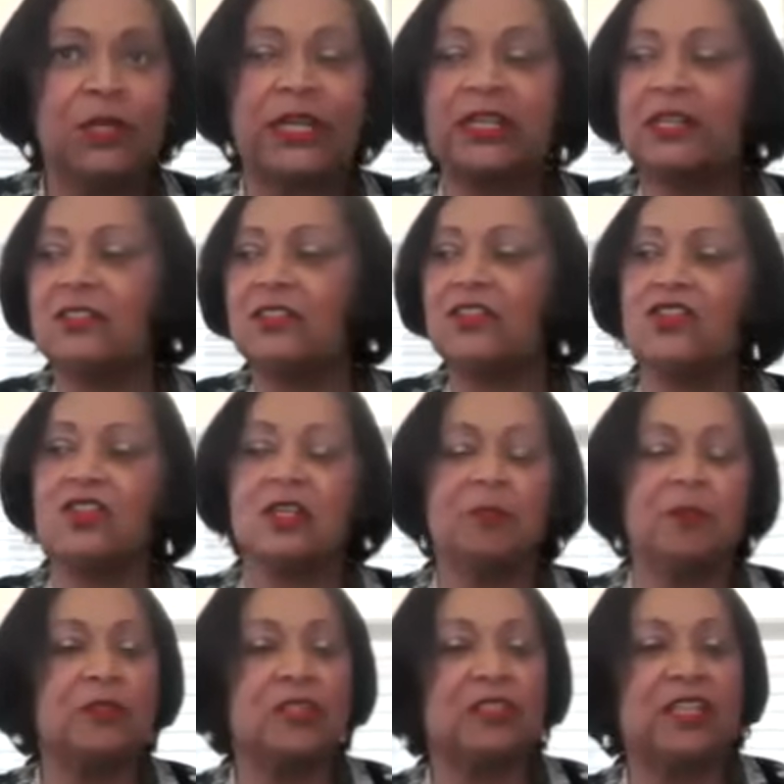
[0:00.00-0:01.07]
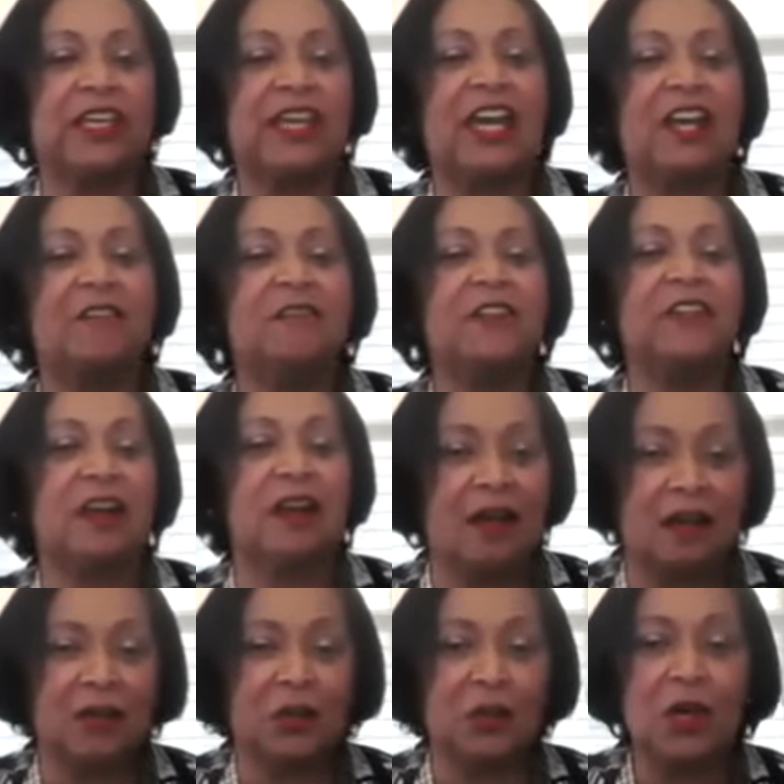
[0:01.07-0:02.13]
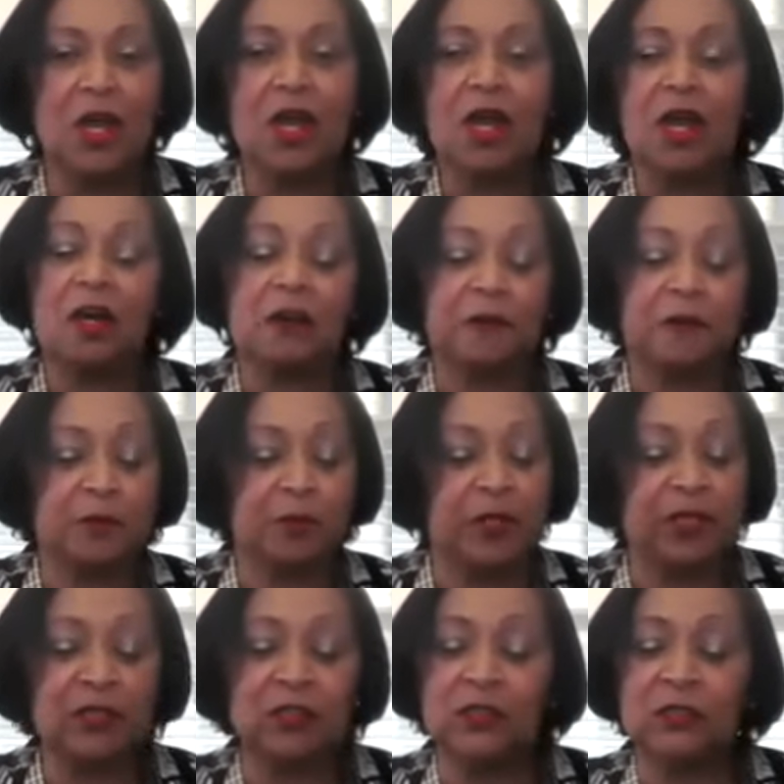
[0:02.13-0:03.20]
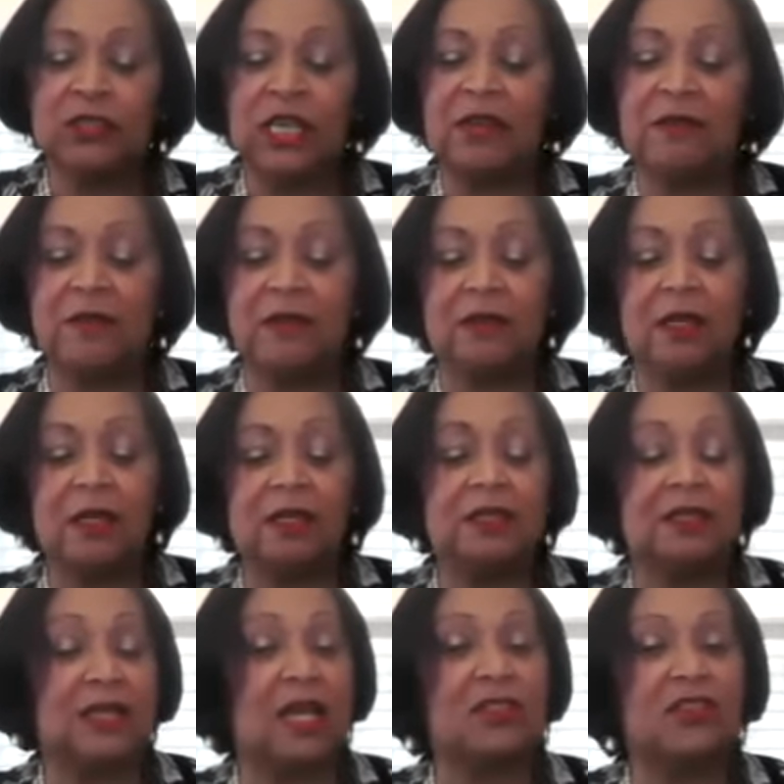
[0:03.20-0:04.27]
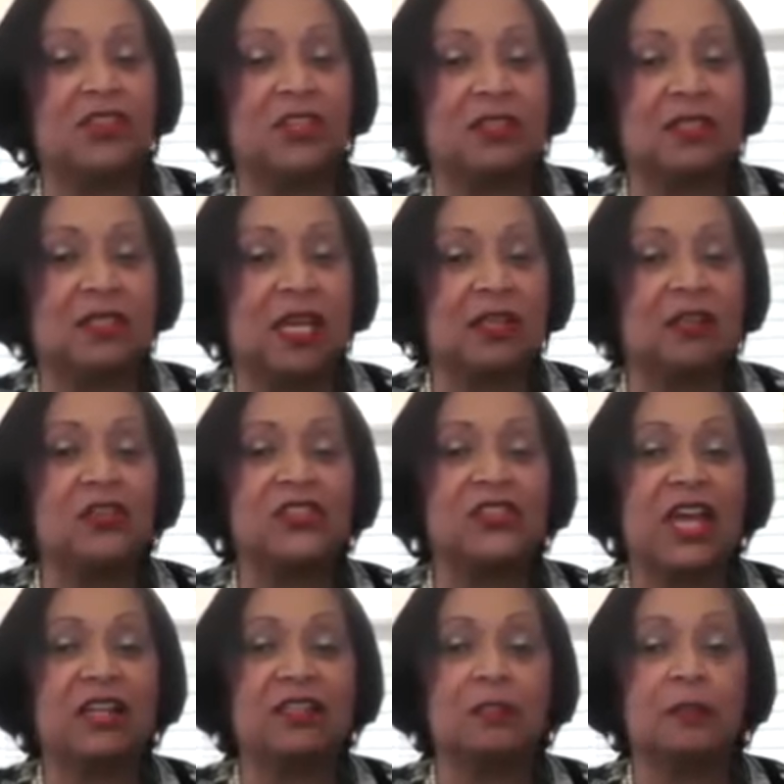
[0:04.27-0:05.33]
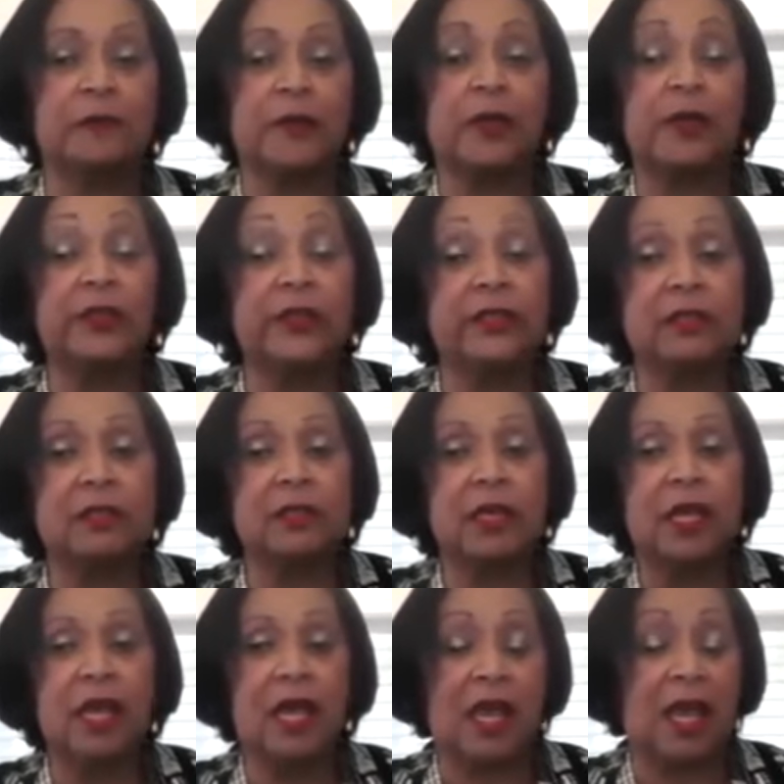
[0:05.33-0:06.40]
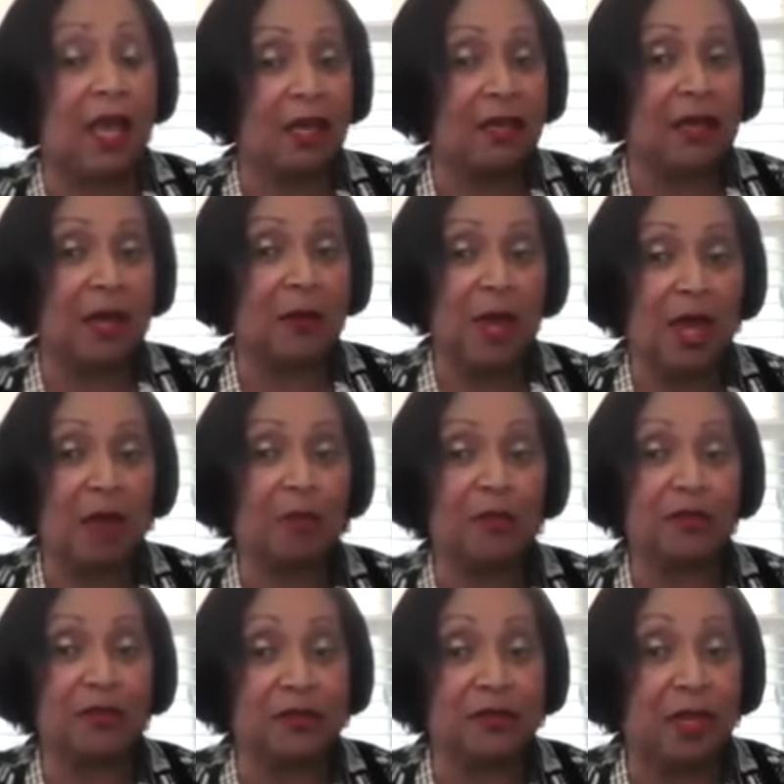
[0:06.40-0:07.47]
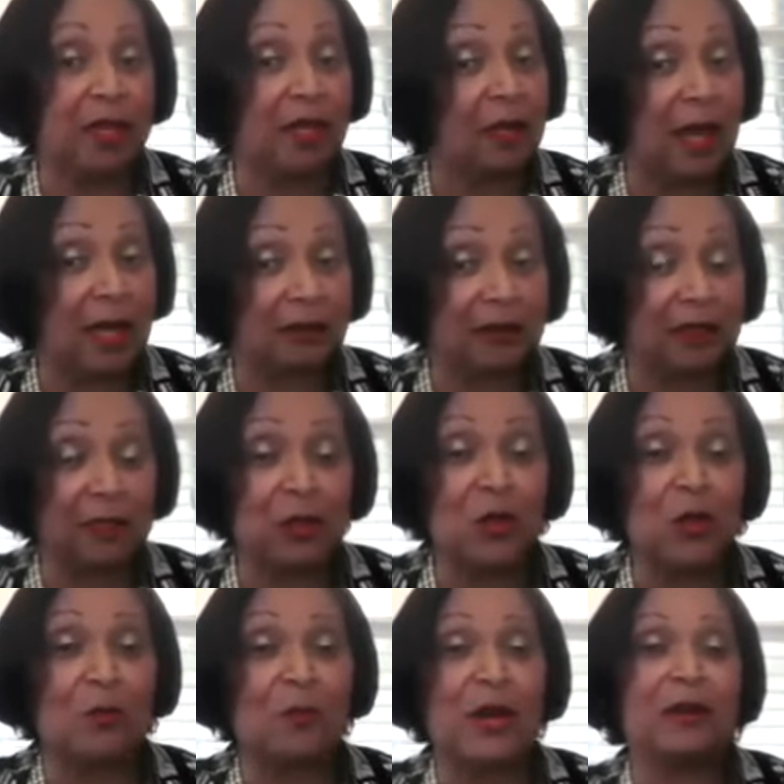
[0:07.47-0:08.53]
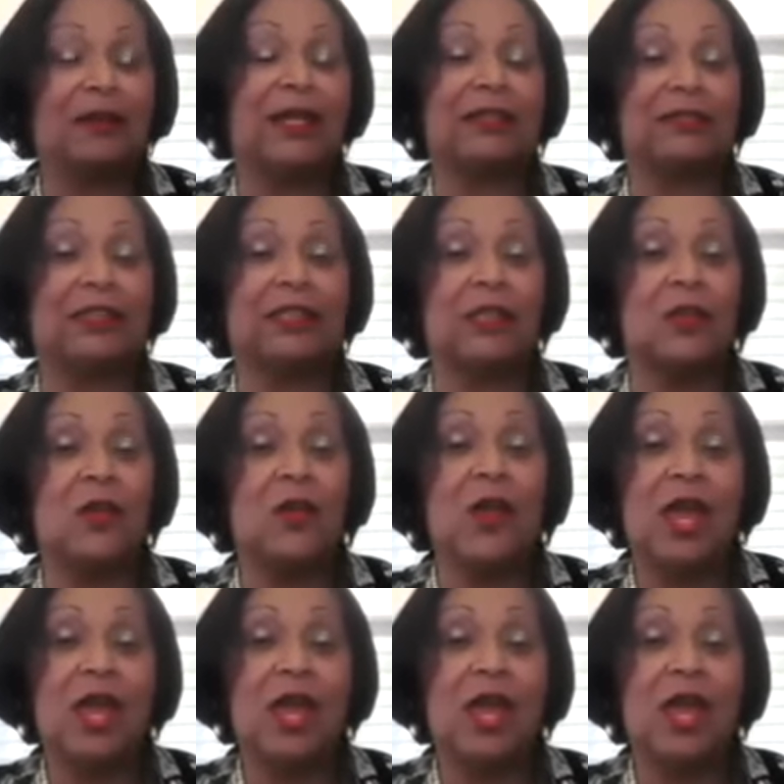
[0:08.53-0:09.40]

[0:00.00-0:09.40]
ladies and gentlemen. Today I have the honor of speaking to David Sanchez, tenor saxophonist, and I'm happy to say a Latino, a proud Latino,